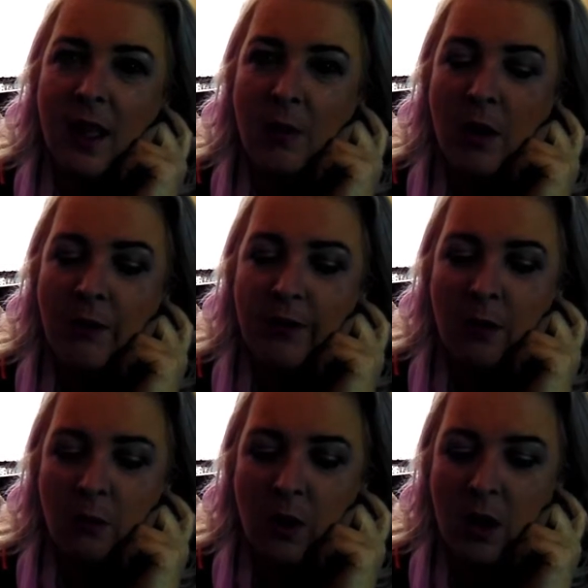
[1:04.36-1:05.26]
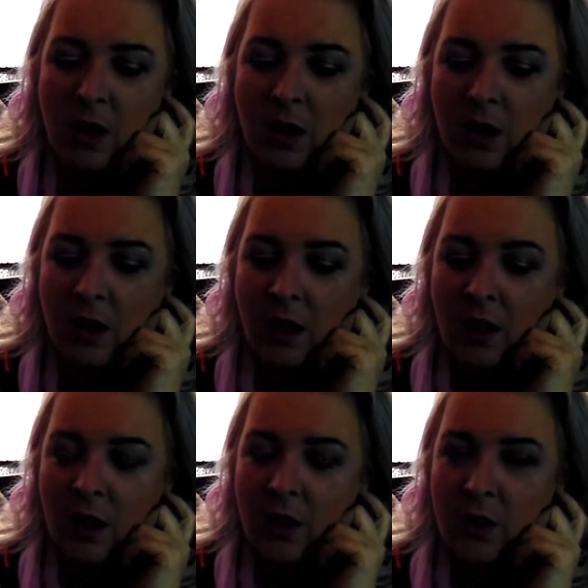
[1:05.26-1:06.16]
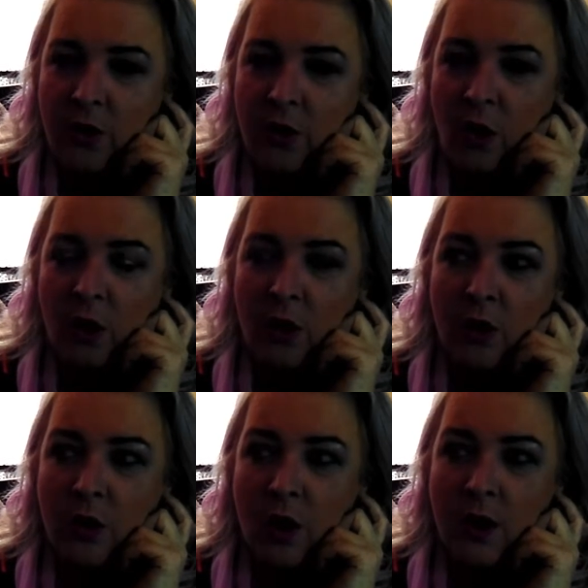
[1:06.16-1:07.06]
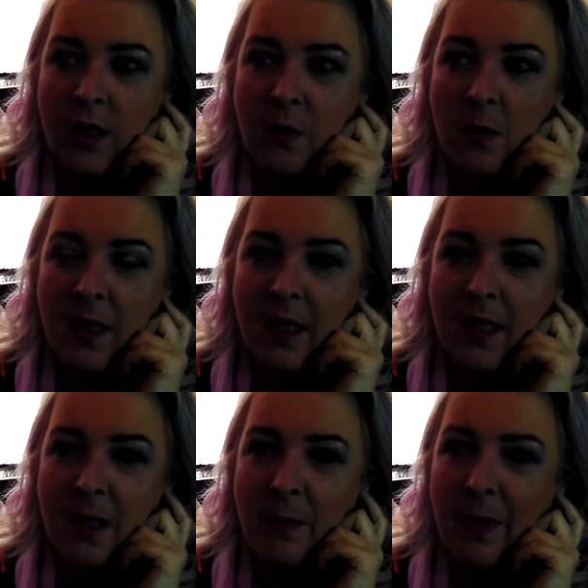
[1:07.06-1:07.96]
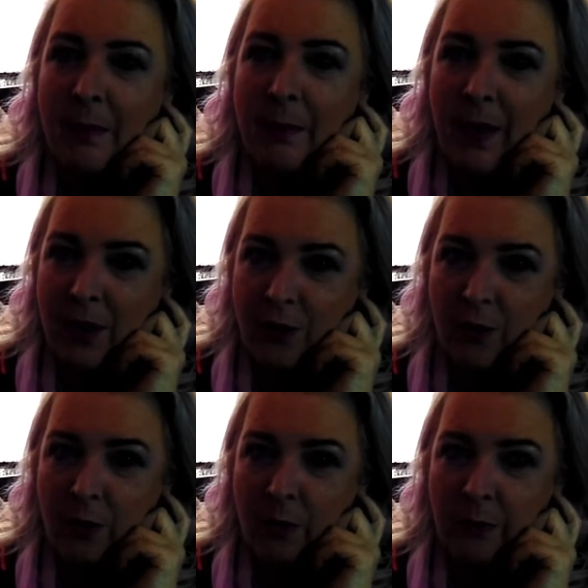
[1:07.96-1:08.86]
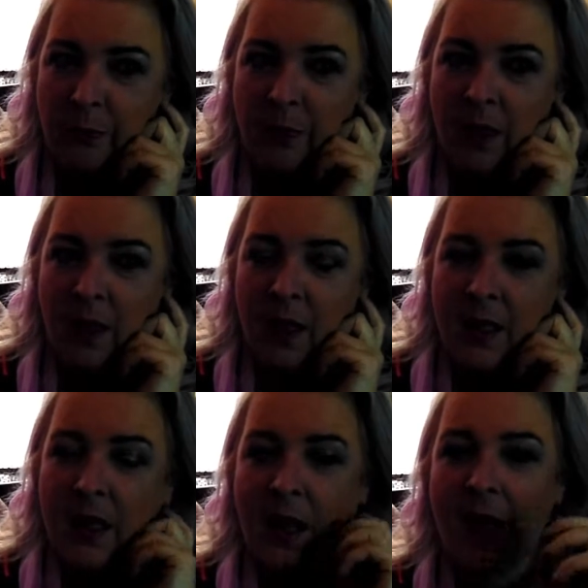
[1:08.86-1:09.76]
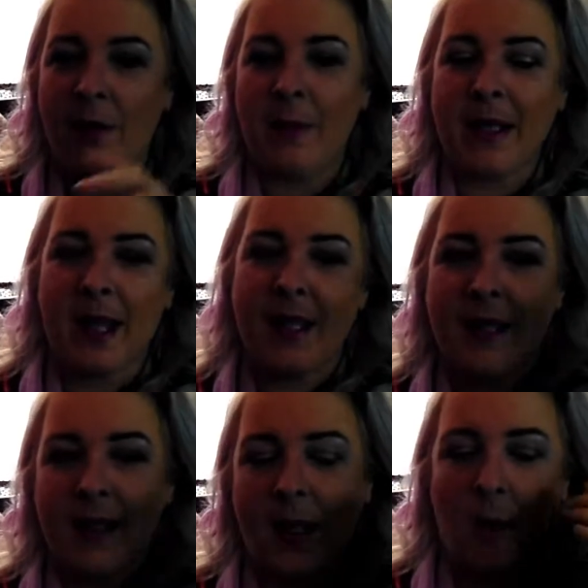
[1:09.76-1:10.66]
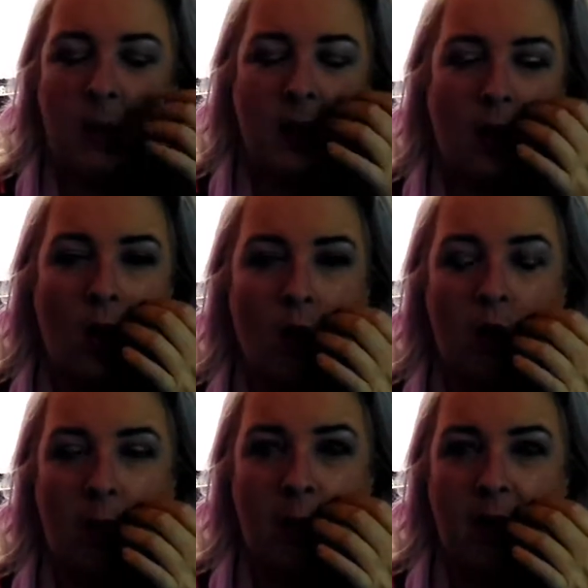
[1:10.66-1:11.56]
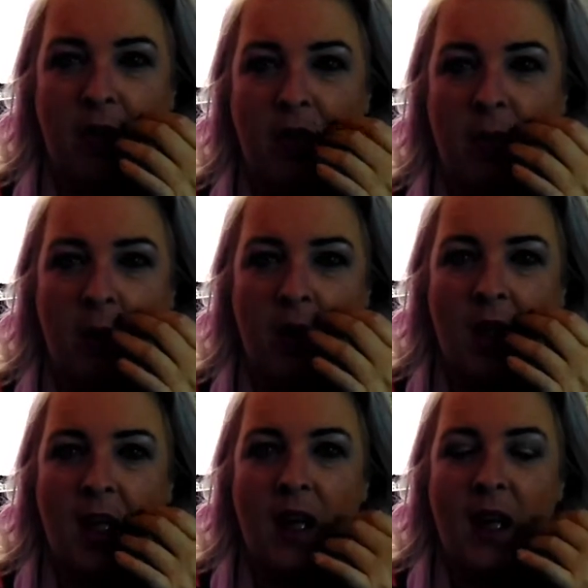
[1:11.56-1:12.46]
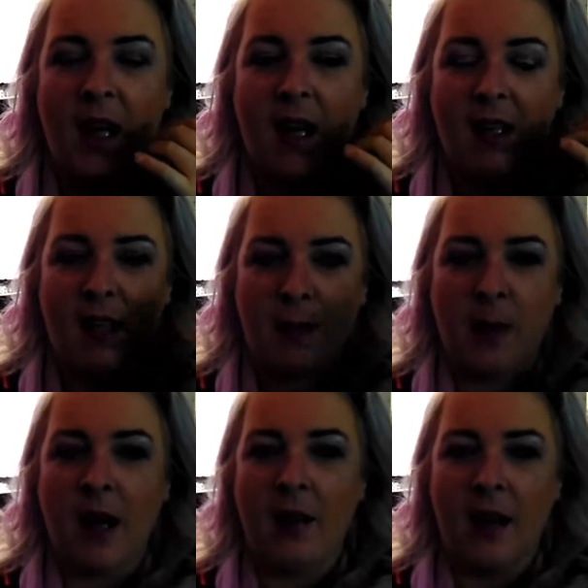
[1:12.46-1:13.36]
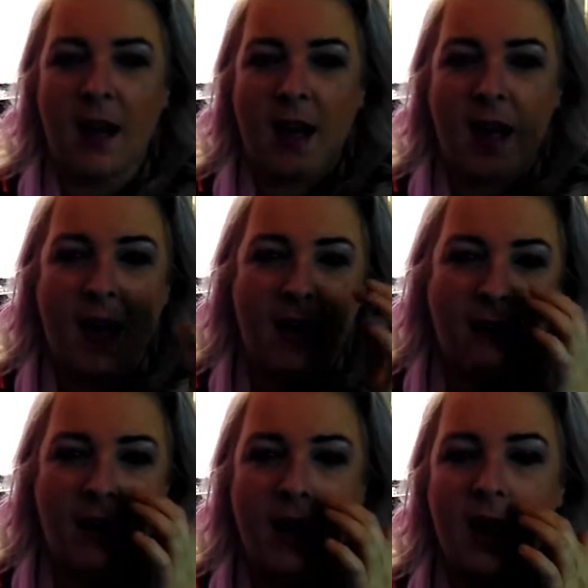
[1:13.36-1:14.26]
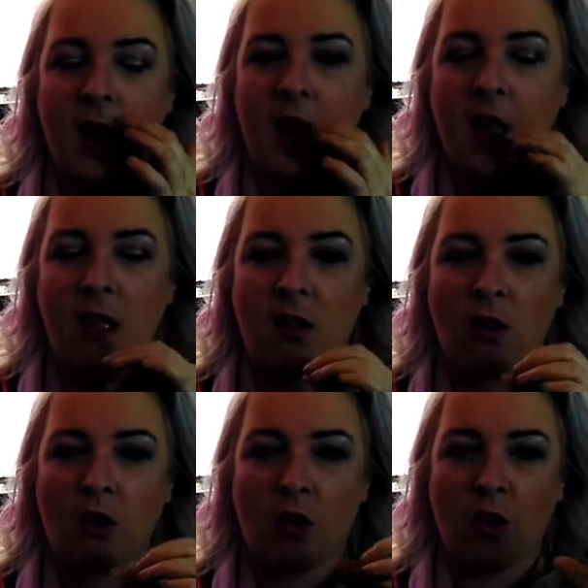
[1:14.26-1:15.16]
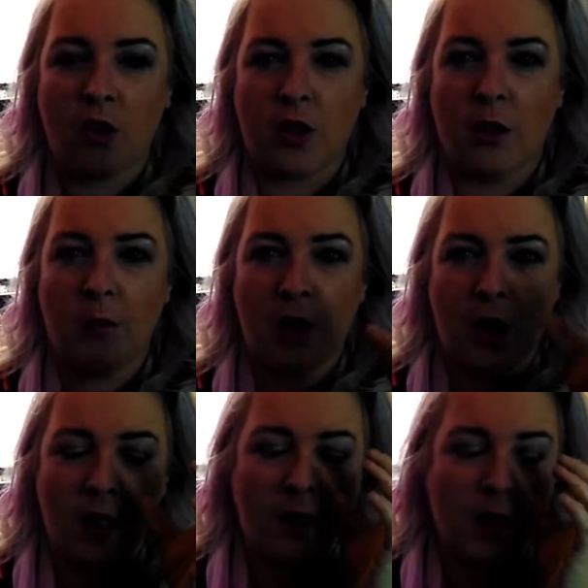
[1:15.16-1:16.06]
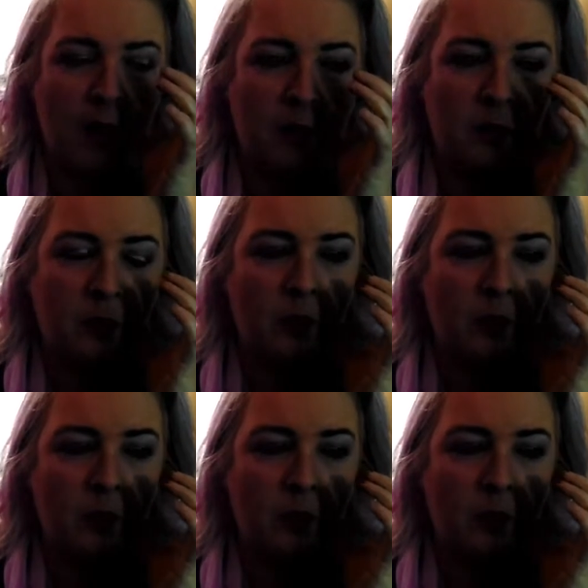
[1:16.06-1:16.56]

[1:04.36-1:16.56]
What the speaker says: Came home from work. The dog had got his way into my bedroom. Now I have my desk set up in the corner of my bedroom. And as part of that I have a Dolce Gusto machine on there.